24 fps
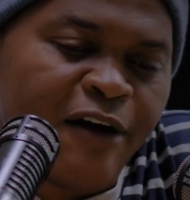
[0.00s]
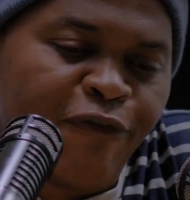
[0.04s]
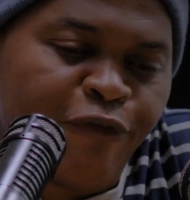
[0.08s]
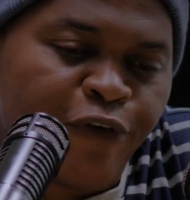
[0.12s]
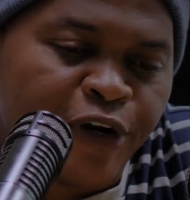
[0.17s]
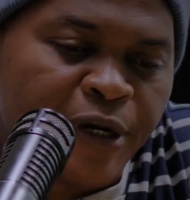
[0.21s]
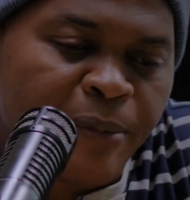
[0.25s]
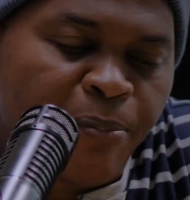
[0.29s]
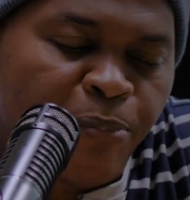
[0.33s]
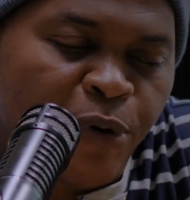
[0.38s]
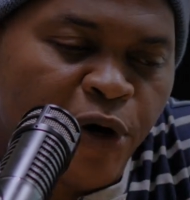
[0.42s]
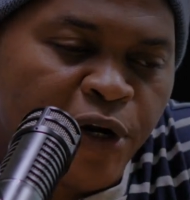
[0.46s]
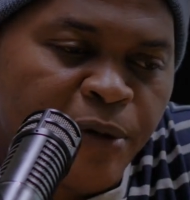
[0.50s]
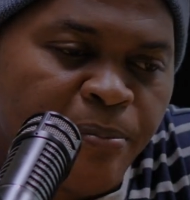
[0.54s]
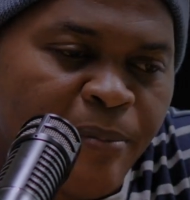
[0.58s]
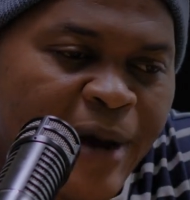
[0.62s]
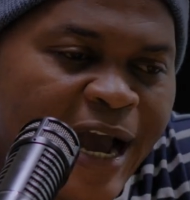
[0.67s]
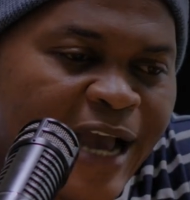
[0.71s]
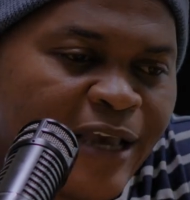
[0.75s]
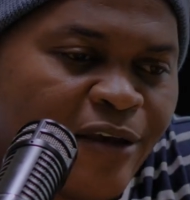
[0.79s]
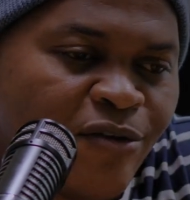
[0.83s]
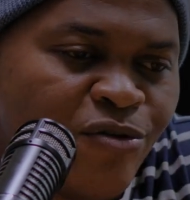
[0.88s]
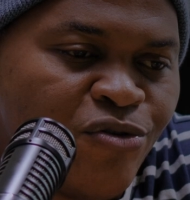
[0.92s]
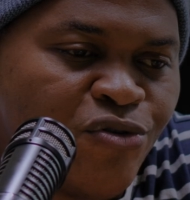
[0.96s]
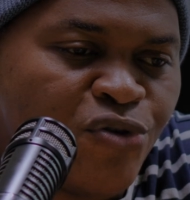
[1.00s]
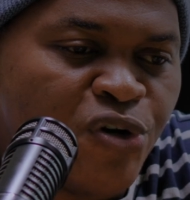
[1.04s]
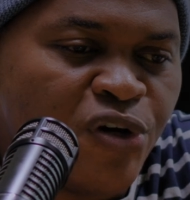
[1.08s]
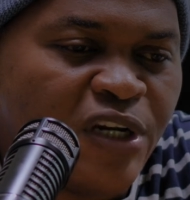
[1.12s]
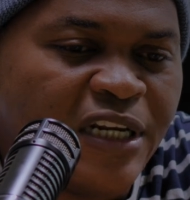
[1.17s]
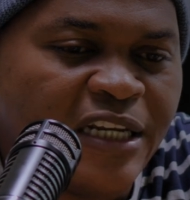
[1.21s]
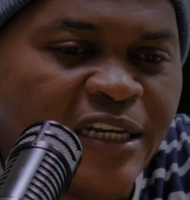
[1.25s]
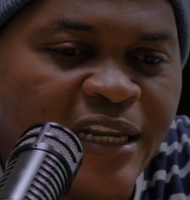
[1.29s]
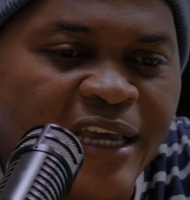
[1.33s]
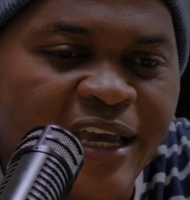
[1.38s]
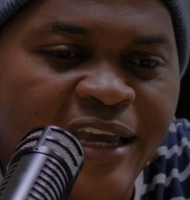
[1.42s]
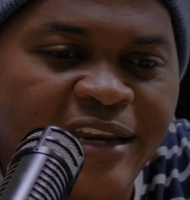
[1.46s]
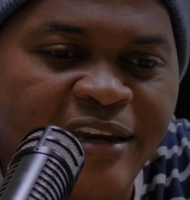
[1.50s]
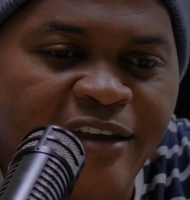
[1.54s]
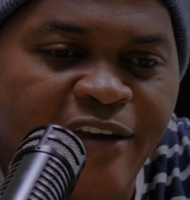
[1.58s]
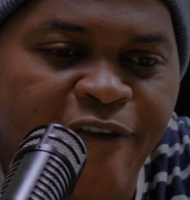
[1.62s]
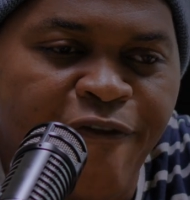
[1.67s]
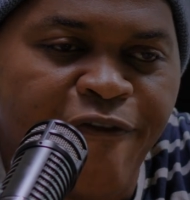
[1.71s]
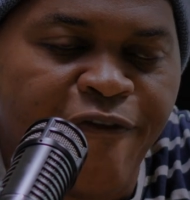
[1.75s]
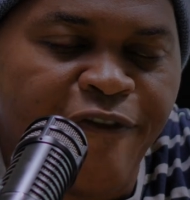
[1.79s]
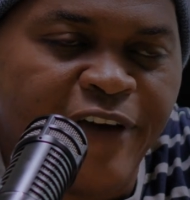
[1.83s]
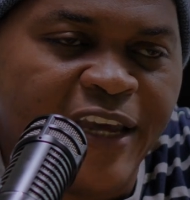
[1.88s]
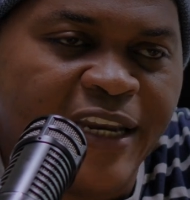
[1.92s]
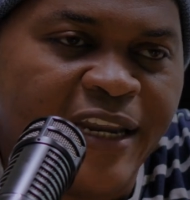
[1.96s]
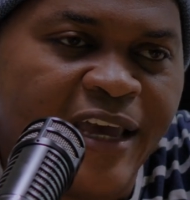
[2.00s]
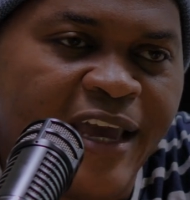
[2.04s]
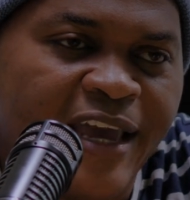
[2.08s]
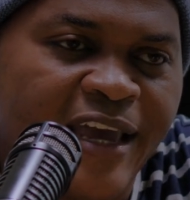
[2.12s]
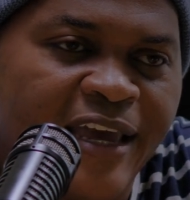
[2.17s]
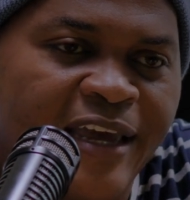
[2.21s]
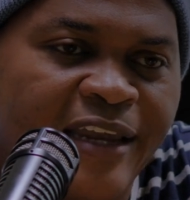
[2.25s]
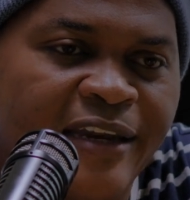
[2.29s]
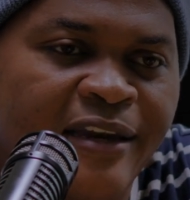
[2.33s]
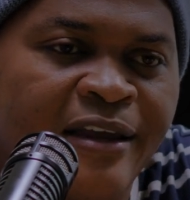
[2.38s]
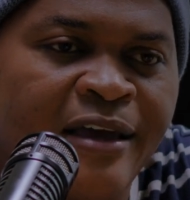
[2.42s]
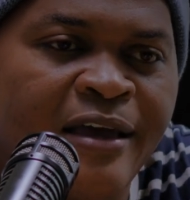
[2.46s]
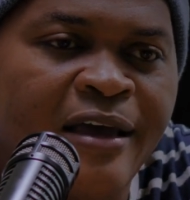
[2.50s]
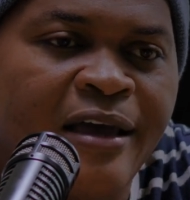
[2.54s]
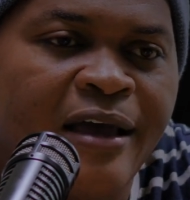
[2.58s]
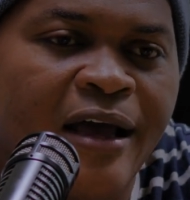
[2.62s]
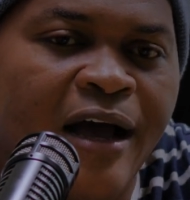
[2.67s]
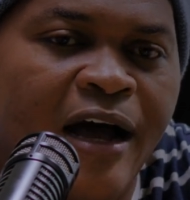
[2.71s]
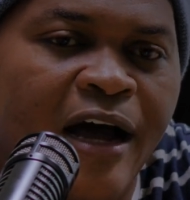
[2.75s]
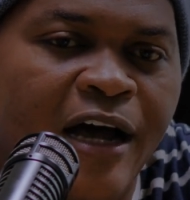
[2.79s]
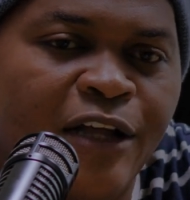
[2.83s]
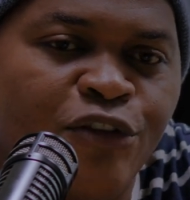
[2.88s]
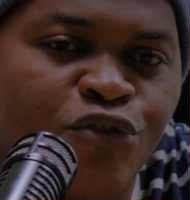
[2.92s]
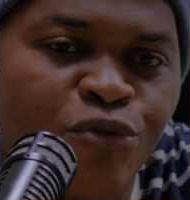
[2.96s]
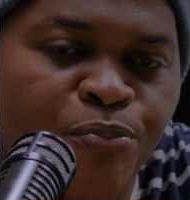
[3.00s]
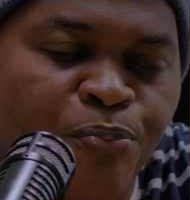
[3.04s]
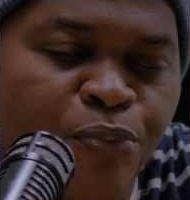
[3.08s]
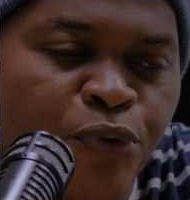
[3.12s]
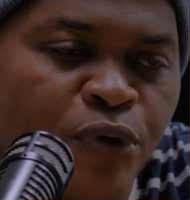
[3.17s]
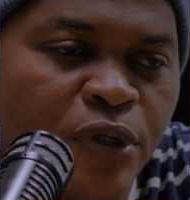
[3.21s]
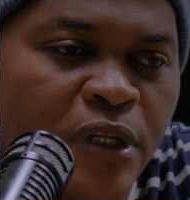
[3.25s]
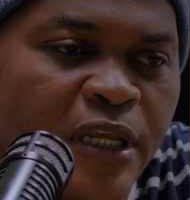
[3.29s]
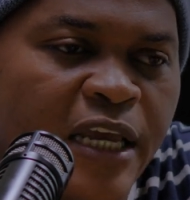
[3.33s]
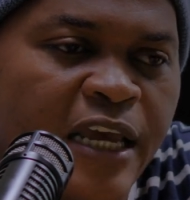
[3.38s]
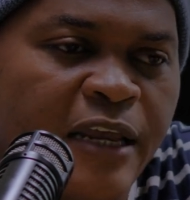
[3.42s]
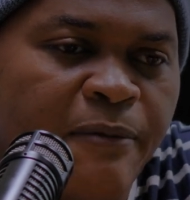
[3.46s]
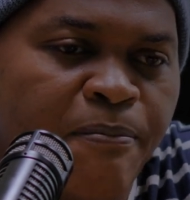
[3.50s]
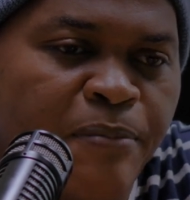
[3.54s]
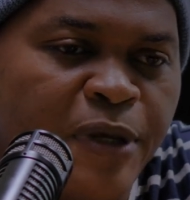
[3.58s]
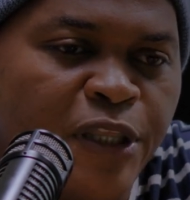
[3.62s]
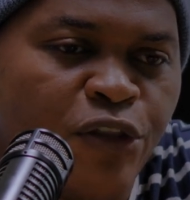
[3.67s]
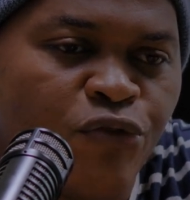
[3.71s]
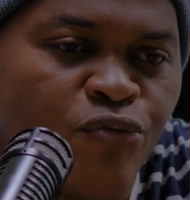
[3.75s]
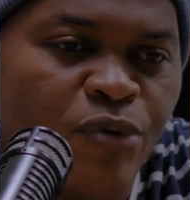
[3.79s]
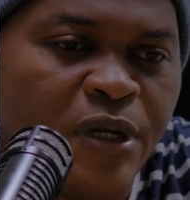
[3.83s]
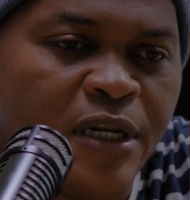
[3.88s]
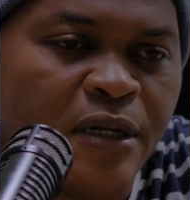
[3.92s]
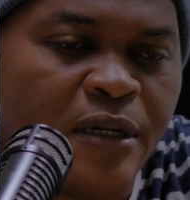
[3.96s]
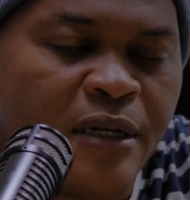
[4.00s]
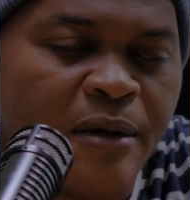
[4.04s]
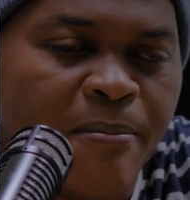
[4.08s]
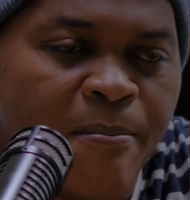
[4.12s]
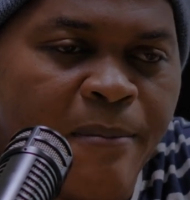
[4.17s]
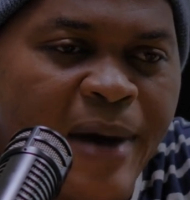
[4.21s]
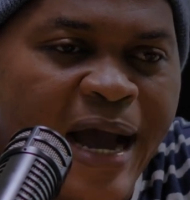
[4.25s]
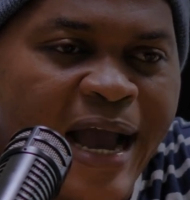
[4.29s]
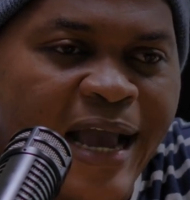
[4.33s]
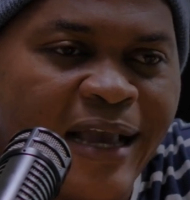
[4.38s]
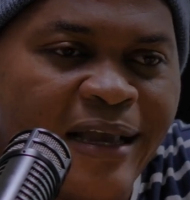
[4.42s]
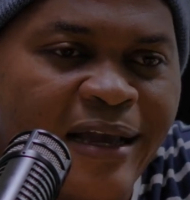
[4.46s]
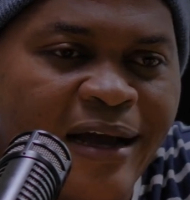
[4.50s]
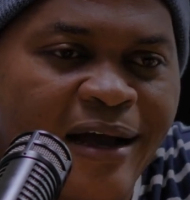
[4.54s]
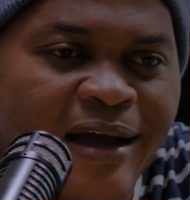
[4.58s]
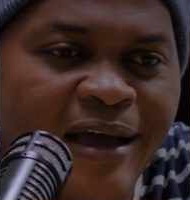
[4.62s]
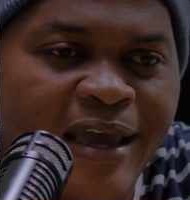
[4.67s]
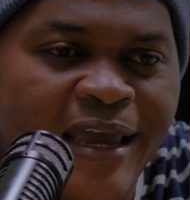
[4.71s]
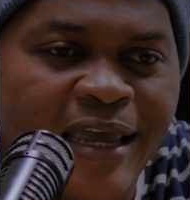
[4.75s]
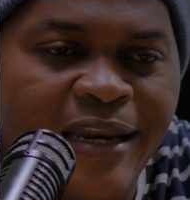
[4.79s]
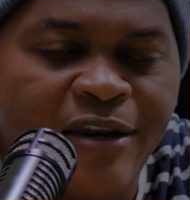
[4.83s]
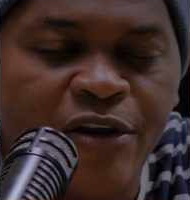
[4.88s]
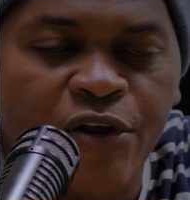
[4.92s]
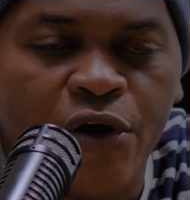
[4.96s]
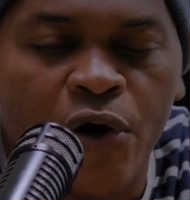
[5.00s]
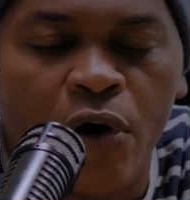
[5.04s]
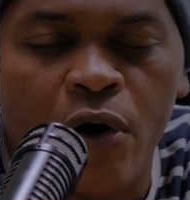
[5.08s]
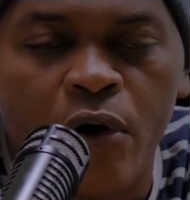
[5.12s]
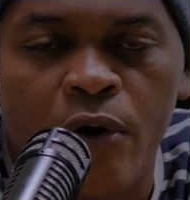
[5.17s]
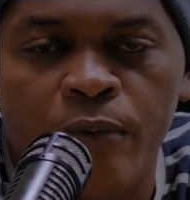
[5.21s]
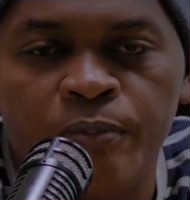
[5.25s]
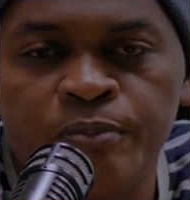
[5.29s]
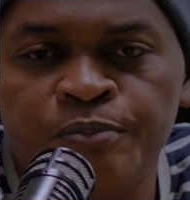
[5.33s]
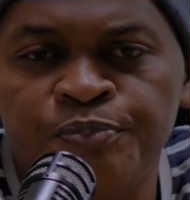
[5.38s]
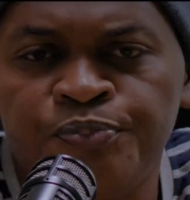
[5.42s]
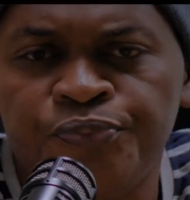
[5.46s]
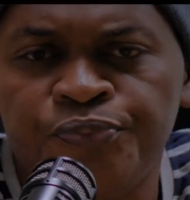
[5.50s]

For the pod mic, you don't need any fat head to put in between the mic and your